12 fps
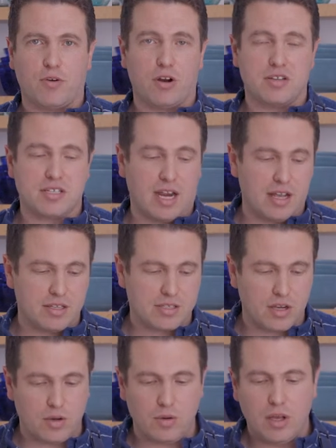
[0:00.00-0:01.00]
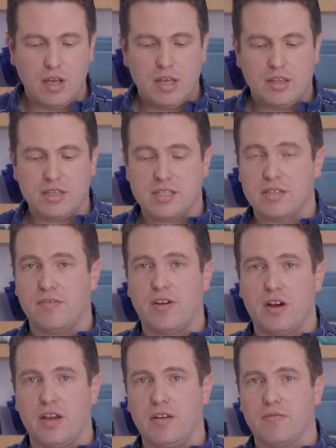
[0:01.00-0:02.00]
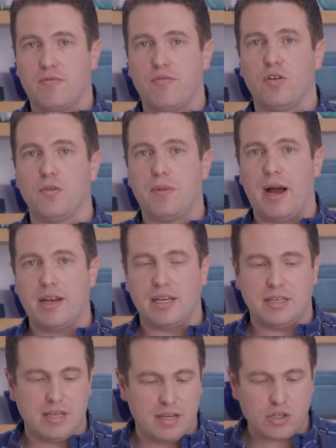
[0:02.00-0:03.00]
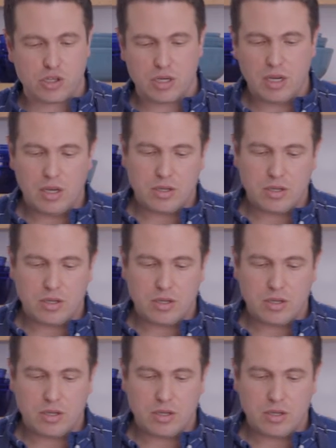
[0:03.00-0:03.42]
far as styles go. This is a very full-bodied dish,